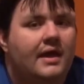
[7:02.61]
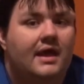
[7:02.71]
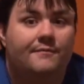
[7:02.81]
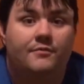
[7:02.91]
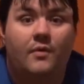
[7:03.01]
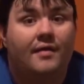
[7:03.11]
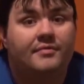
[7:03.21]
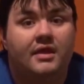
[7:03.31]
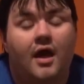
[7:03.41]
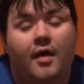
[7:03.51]
If you have
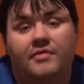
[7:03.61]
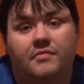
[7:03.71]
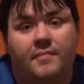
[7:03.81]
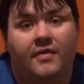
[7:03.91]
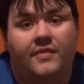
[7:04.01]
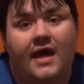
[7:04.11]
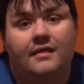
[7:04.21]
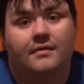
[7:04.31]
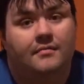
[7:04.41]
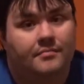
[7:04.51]
any comments about
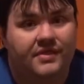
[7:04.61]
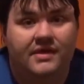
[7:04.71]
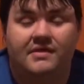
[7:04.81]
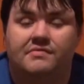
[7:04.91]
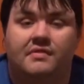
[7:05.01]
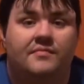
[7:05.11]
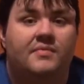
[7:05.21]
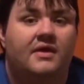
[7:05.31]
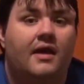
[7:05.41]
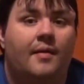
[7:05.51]
that, please leave
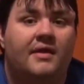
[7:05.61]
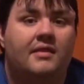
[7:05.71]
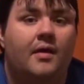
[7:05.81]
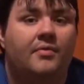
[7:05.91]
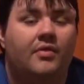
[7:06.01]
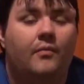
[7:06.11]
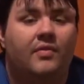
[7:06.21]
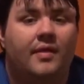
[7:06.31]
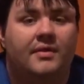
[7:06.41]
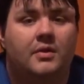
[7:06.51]
me a comment down below
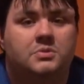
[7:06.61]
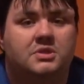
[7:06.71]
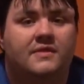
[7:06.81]
and let me know what you